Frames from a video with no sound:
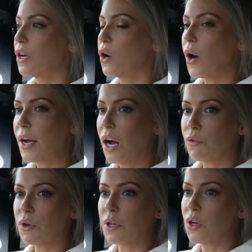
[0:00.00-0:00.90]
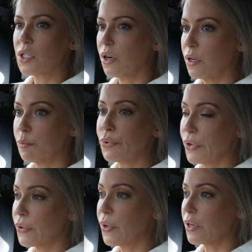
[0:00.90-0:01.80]
so I got really hooked on it
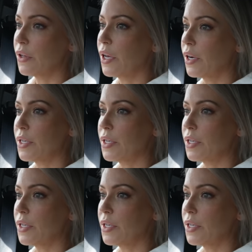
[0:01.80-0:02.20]
pretty quickly and